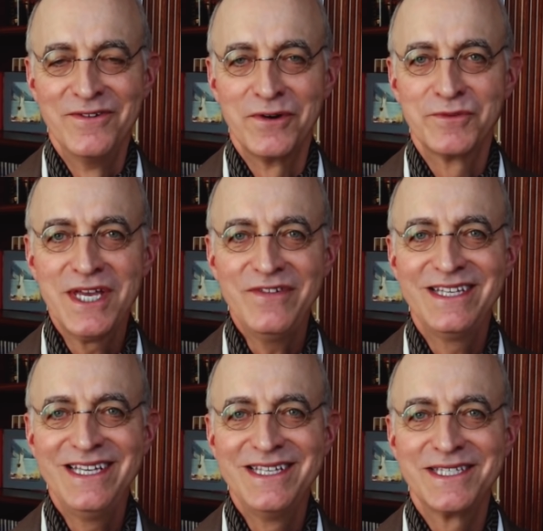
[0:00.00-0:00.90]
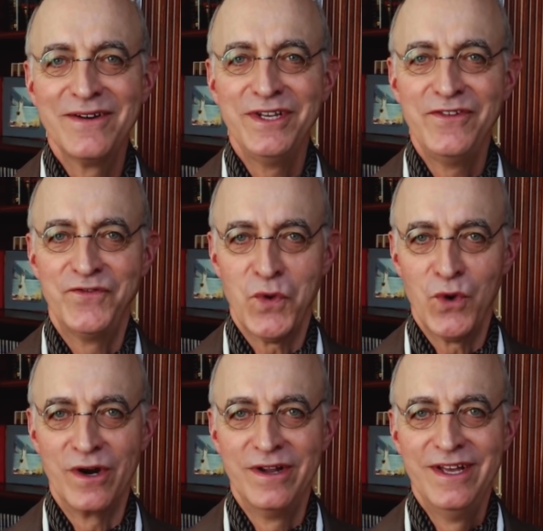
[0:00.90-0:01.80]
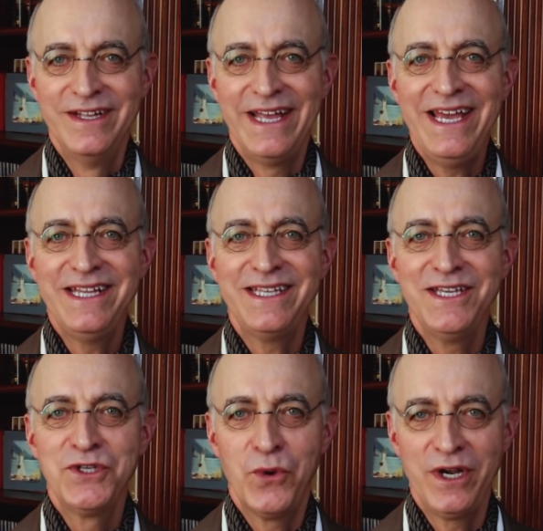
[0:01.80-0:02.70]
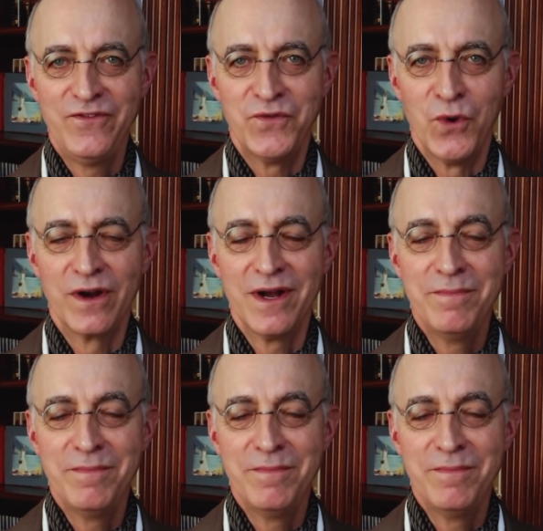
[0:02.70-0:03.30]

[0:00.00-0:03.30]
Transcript: From seventeen seventy-four to eighteen twenty-four,